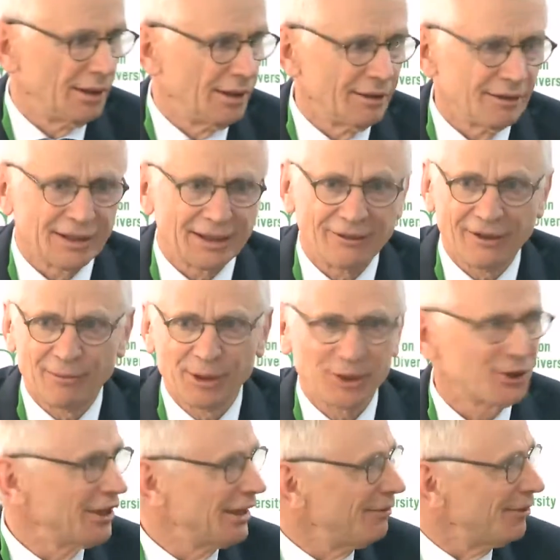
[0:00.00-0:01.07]
Thank you very
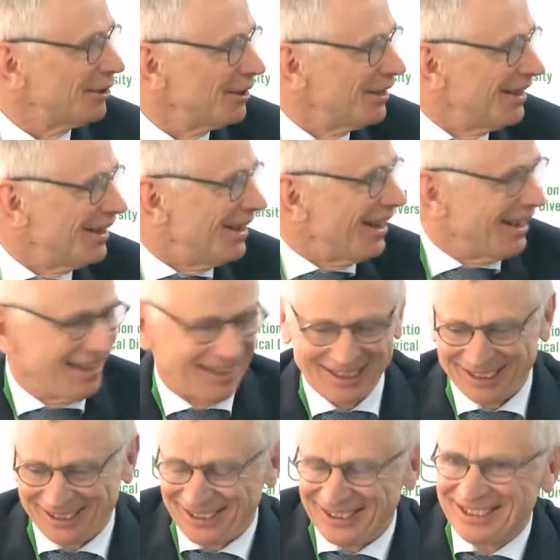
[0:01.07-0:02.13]
much, David,
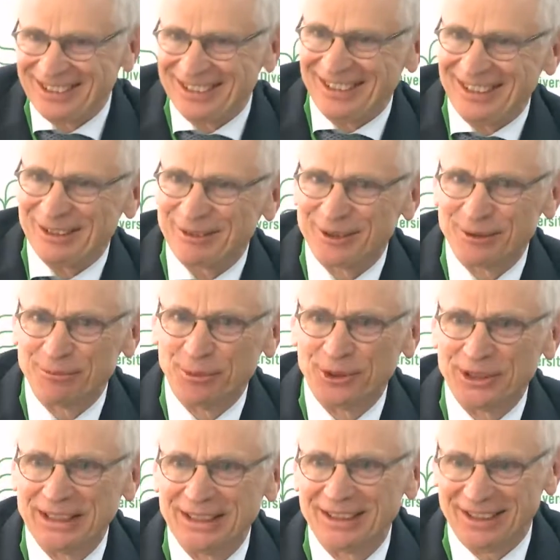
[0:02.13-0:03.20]
and good
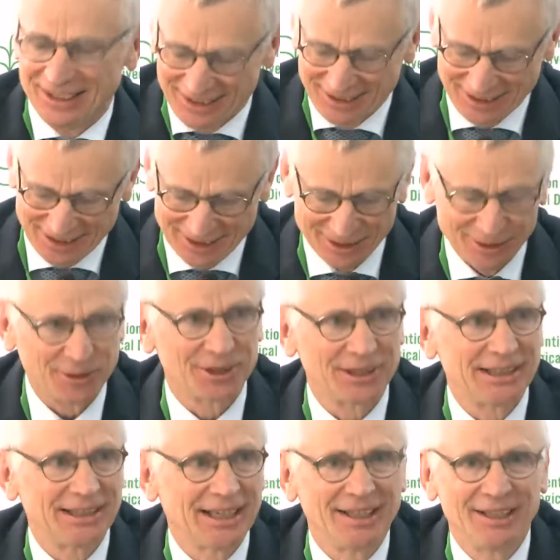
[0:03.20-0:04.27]
morning or
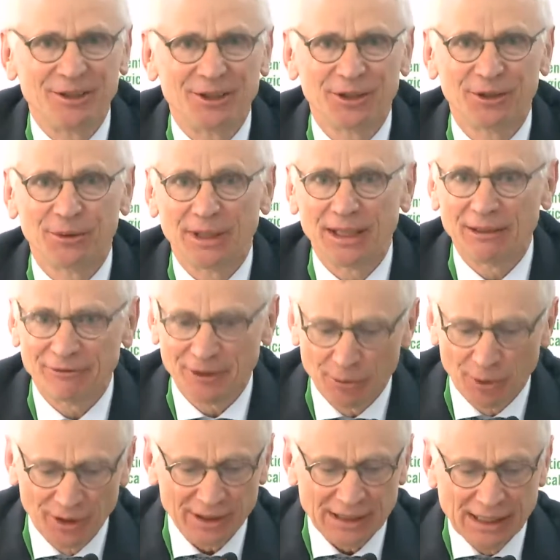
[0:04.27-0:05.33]
good day to
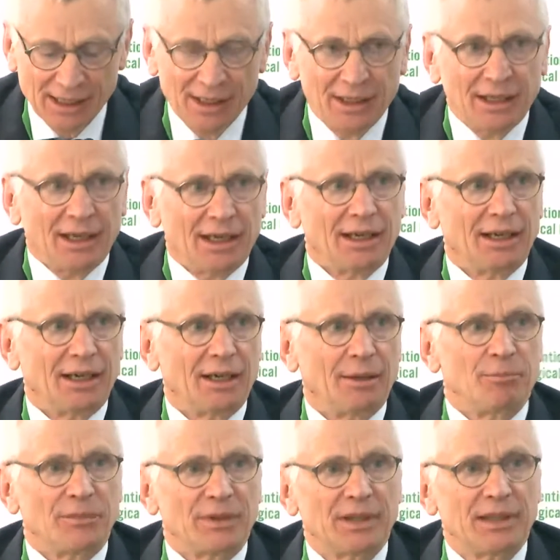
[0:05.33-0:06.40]
everyone.
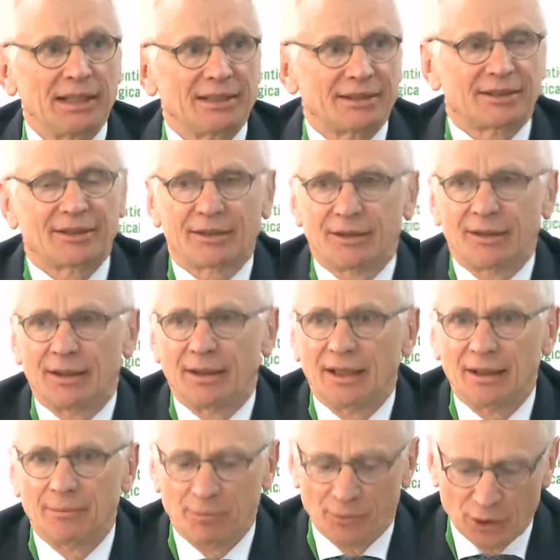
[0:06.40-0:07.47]
This
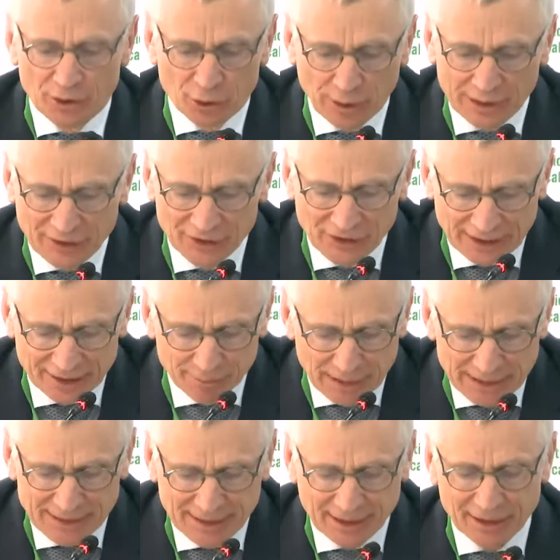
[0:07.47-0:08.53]
26th
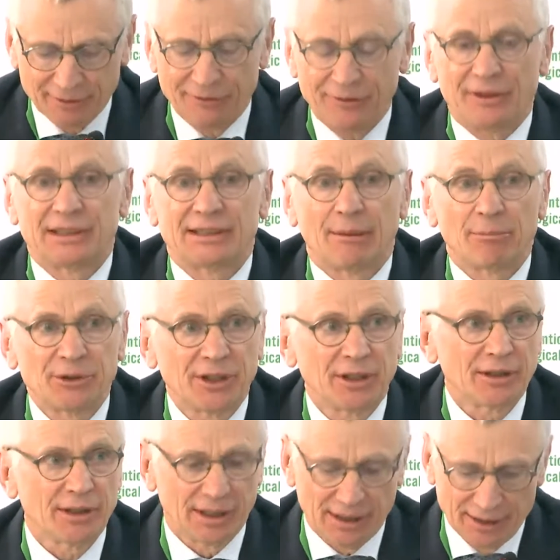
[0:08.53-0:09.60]
meeting of
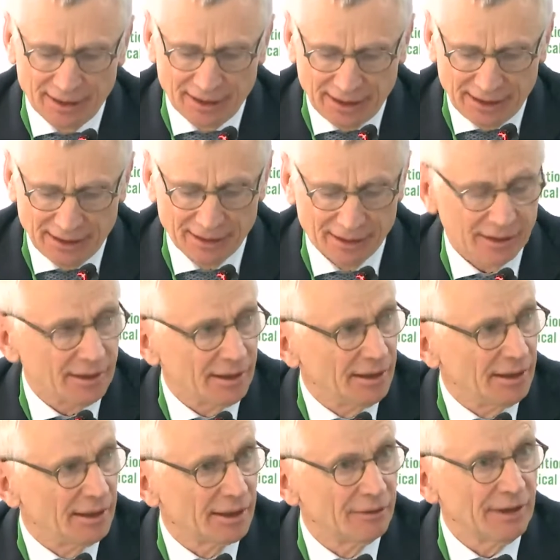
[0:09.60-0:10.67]
SBSTTA,
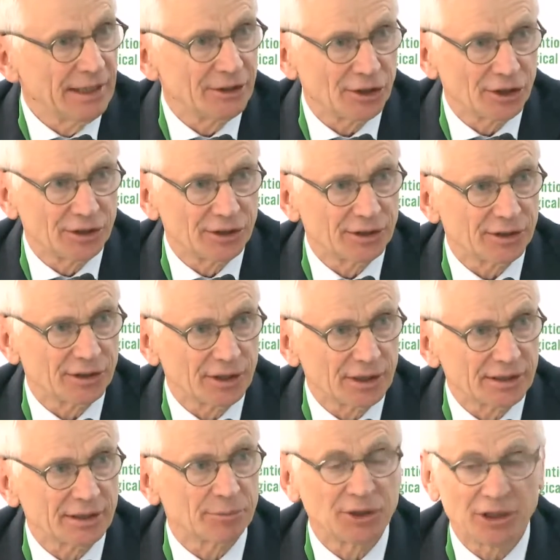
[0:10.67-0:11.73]
the
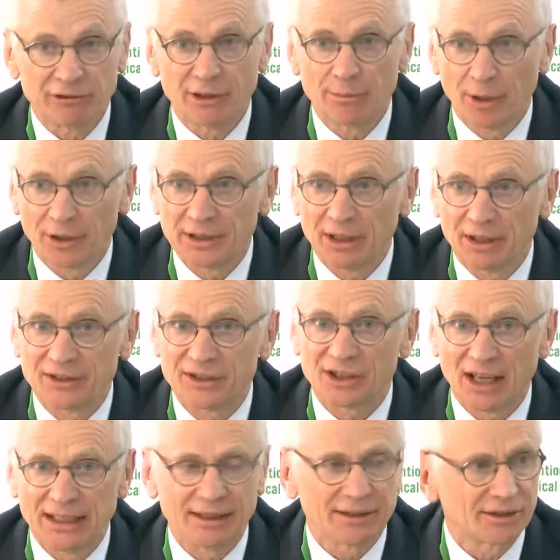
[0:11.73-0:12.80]
Convention's subsidiary body on
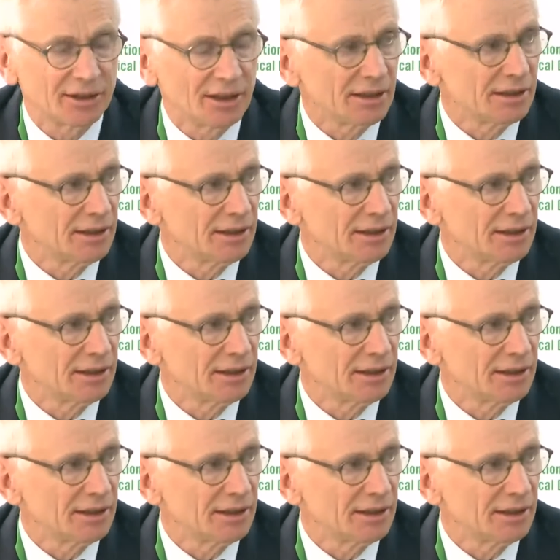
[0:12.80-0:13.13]
science,